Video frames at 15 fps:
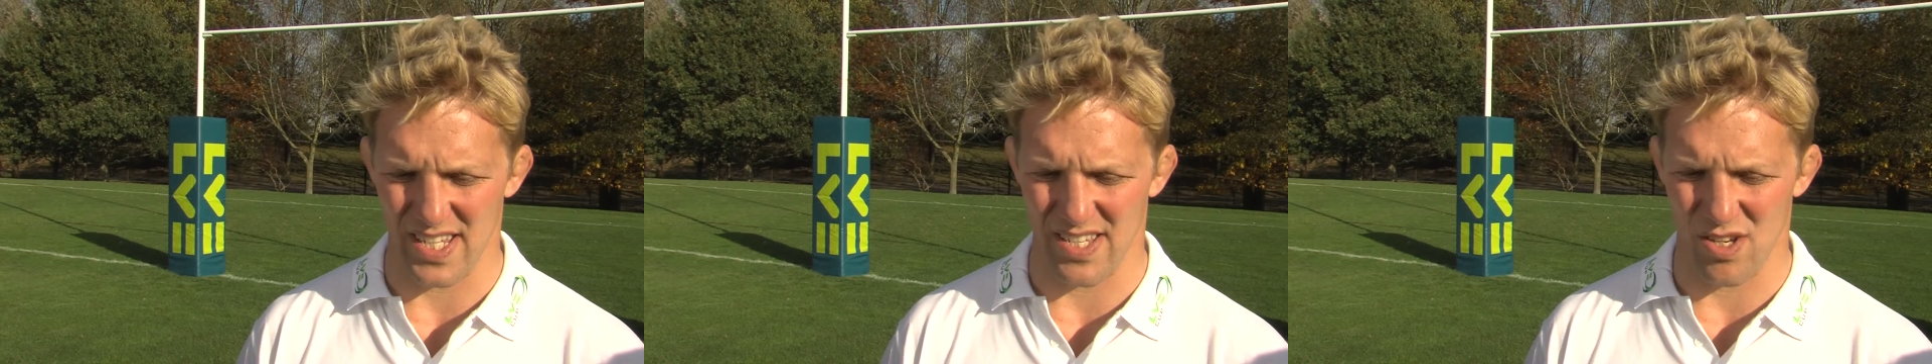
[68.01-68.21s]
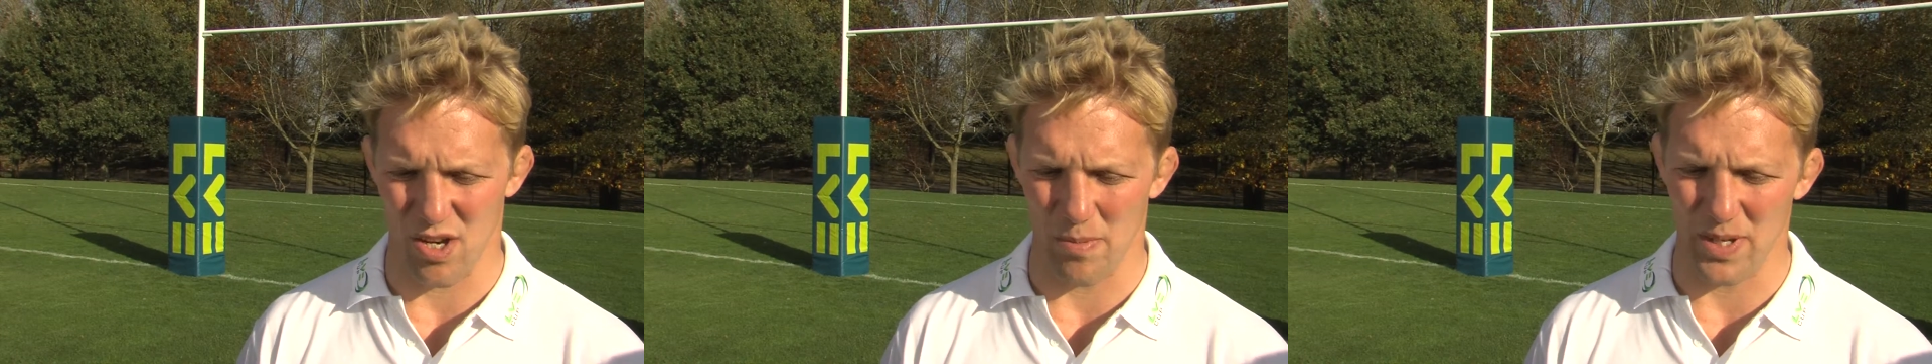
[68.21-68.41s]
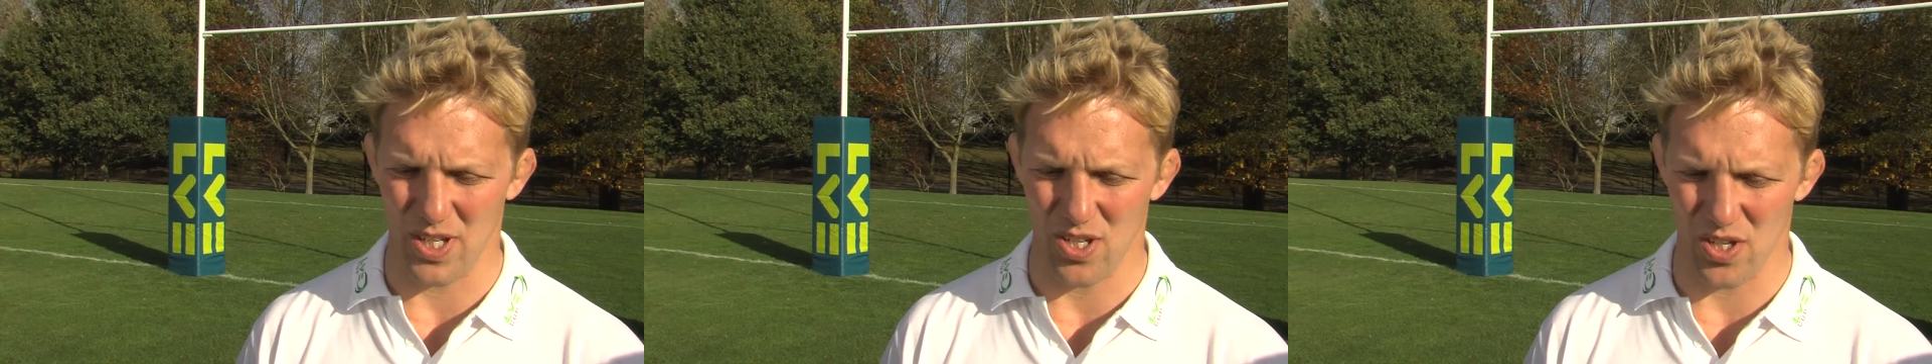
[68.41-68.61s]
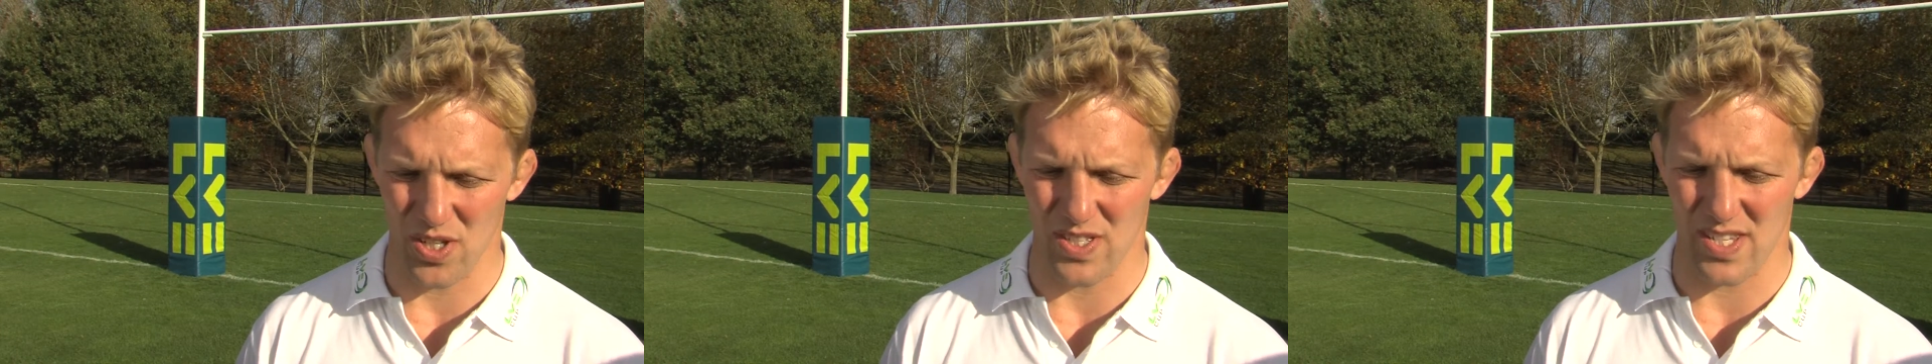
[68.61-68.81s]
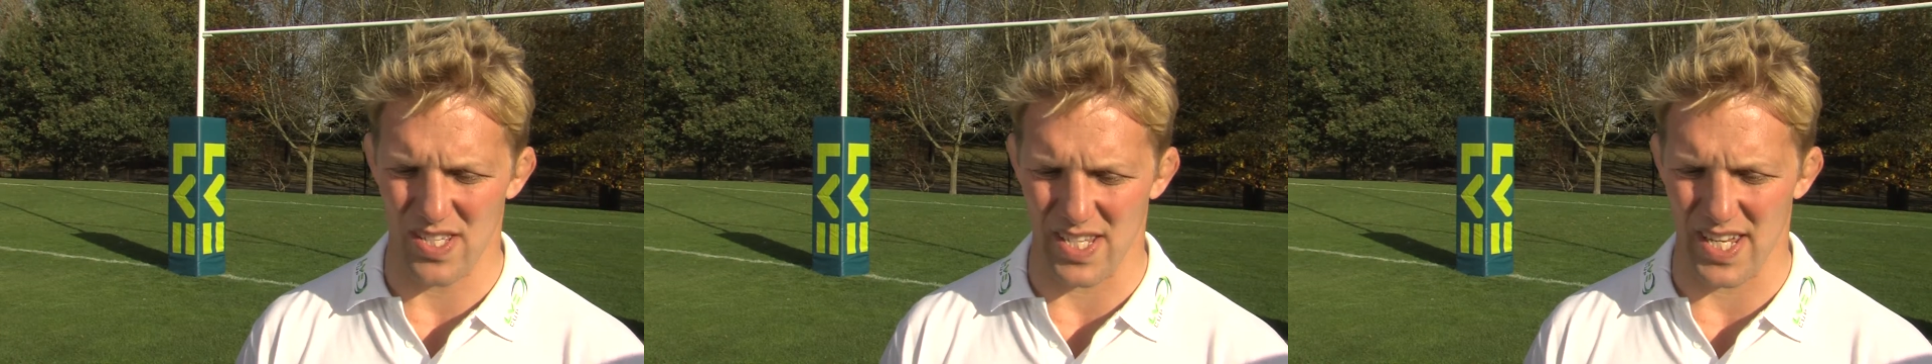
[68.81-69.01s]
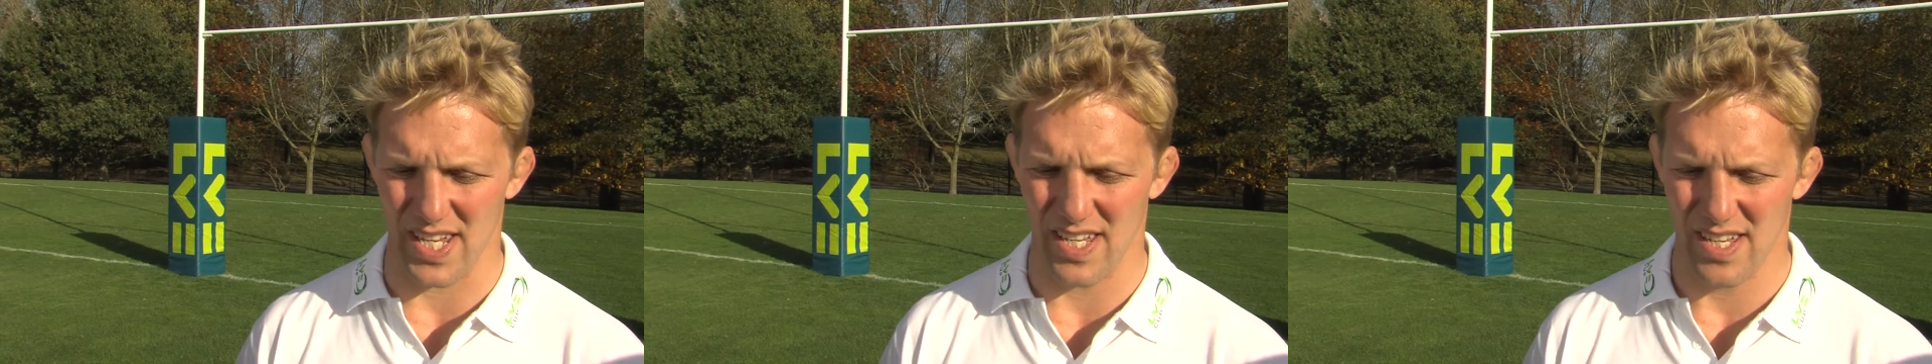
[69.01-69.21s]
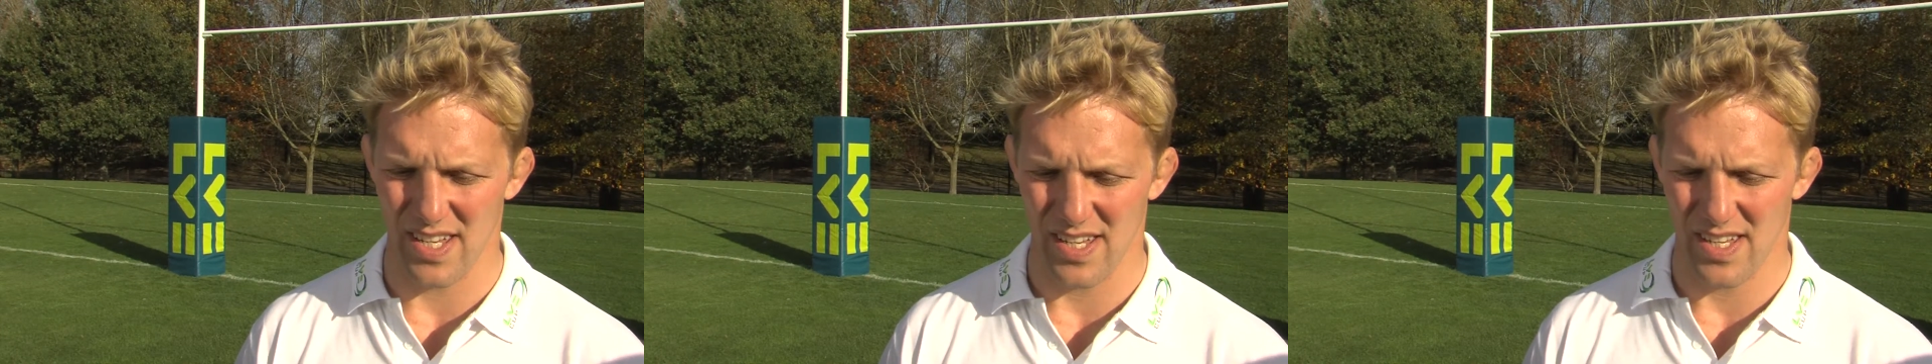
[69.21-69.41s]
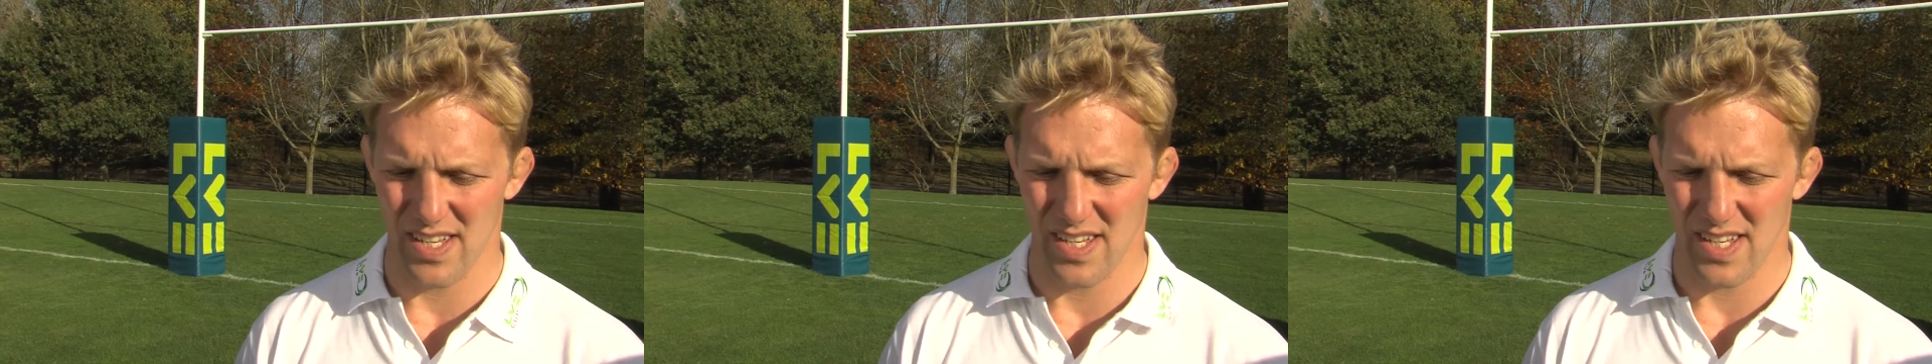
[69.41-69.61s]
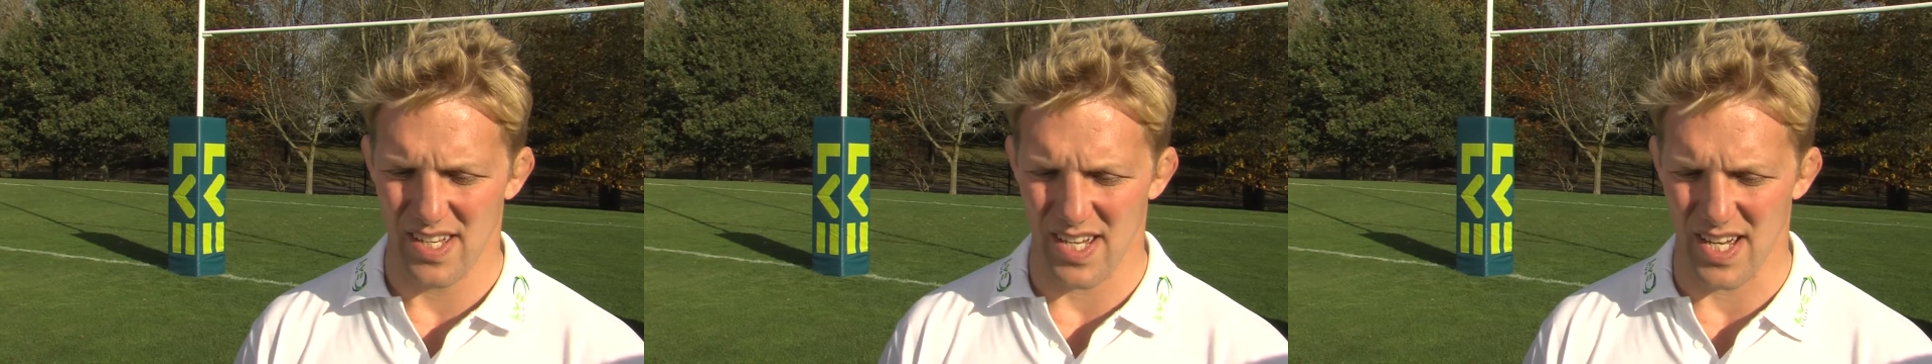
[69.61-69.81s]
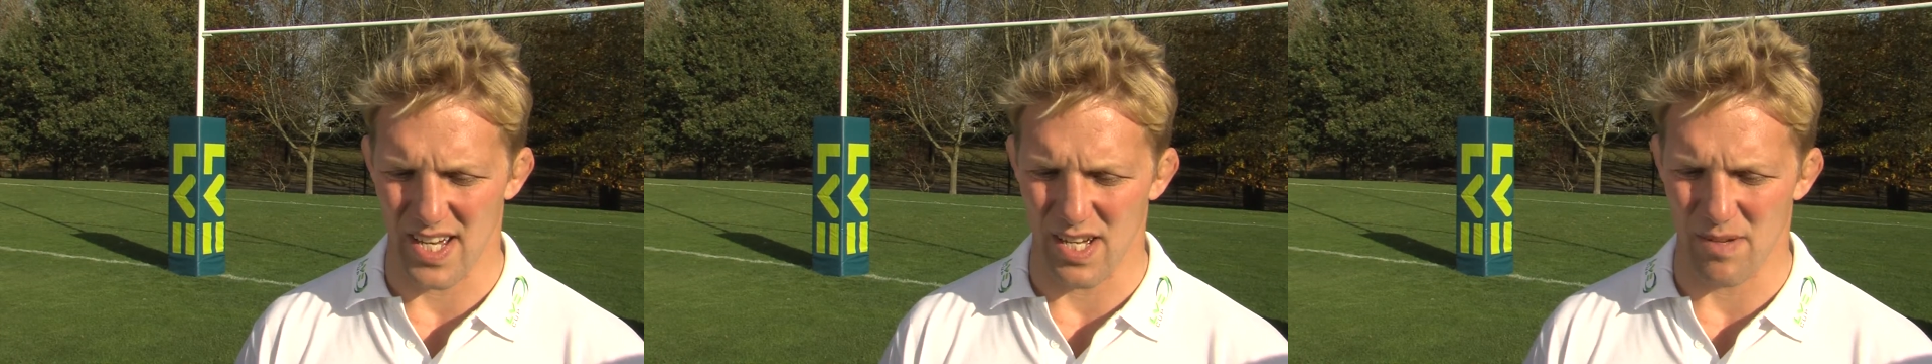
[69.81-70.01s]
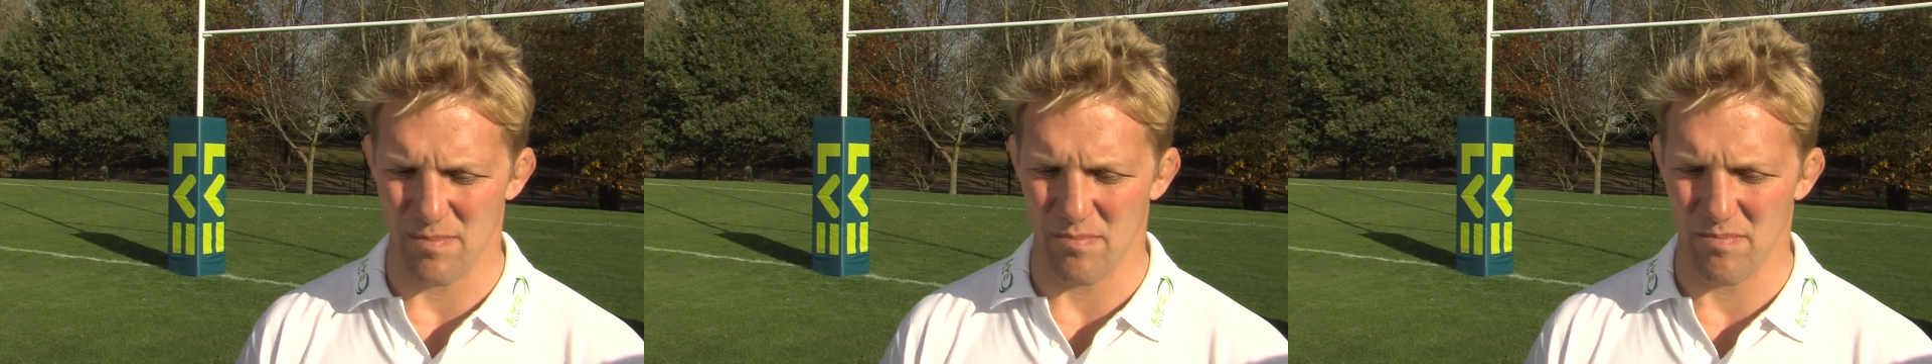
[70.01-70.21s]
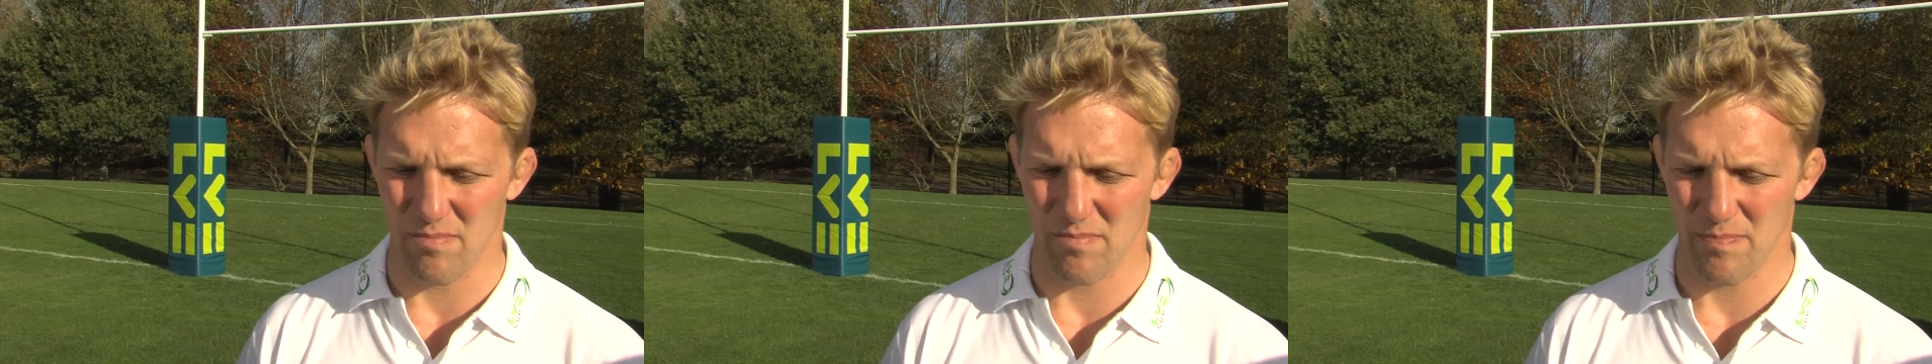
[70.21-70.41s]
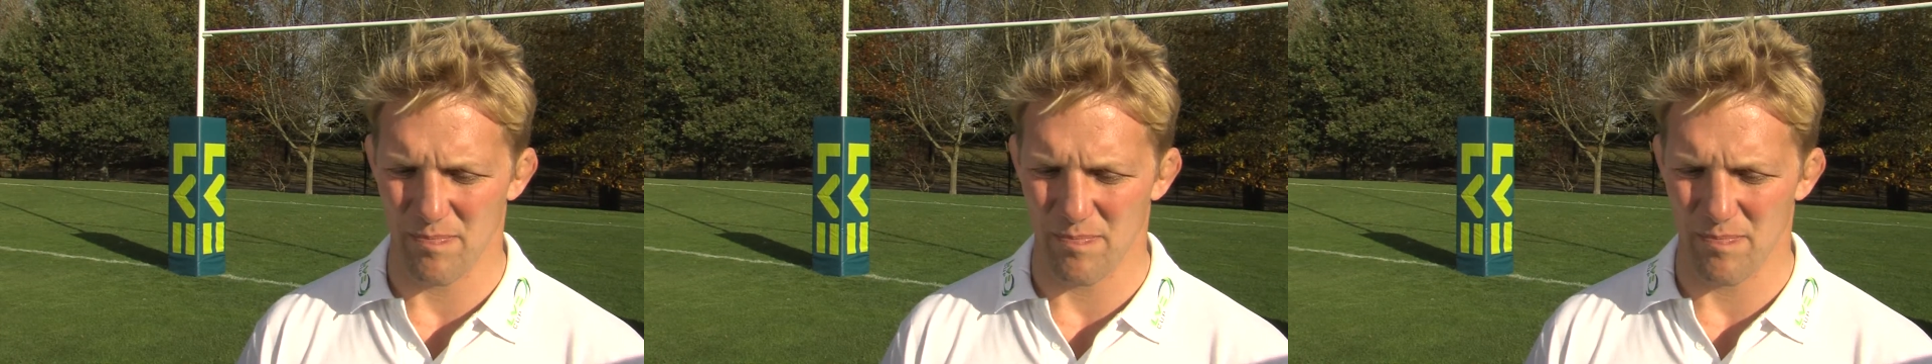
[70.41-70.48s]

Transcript: so it'll be good to see um,